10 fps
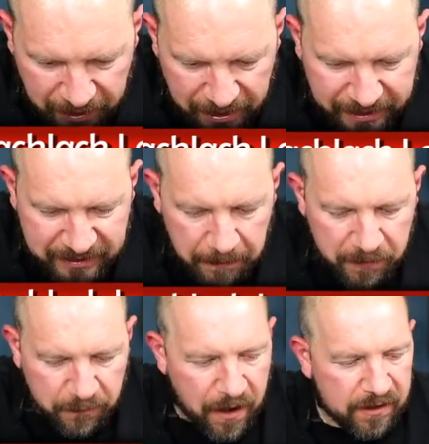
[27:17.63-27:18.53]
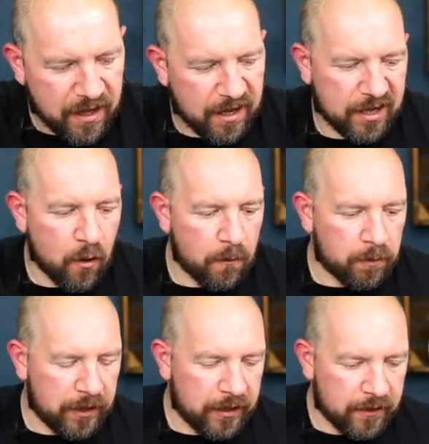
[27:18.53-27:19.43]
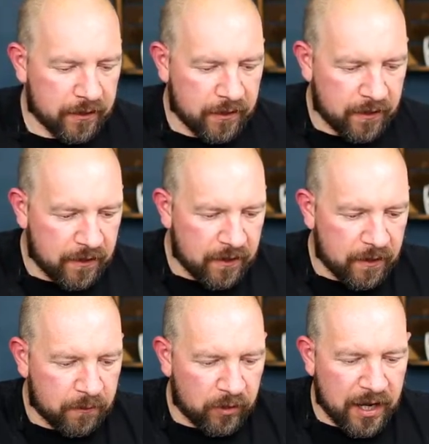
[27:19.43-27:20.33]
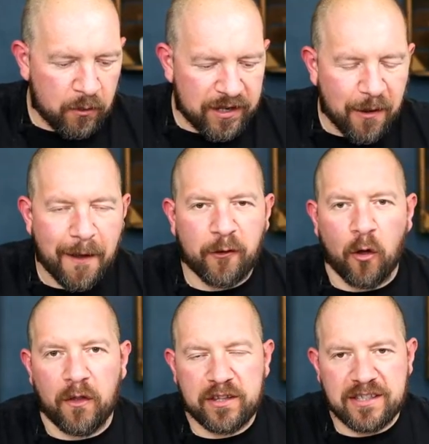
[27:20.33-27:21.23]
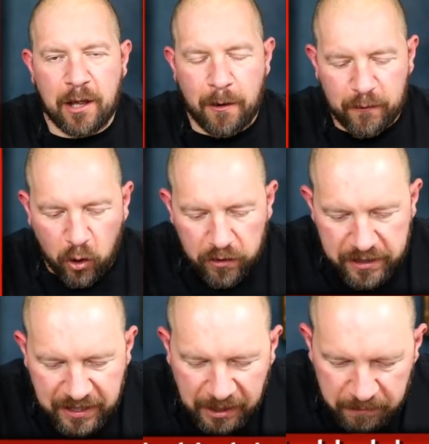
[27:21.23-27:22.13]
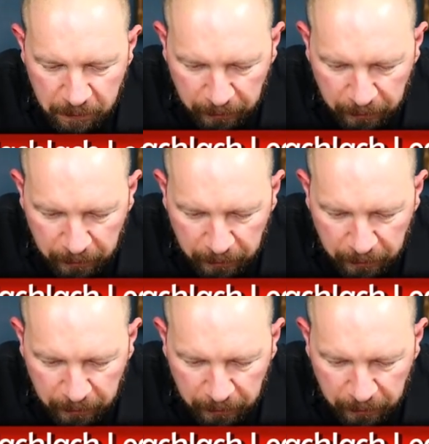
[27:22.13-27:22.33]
I accept the fact that I can't play, but now now I've got the now I've got the time to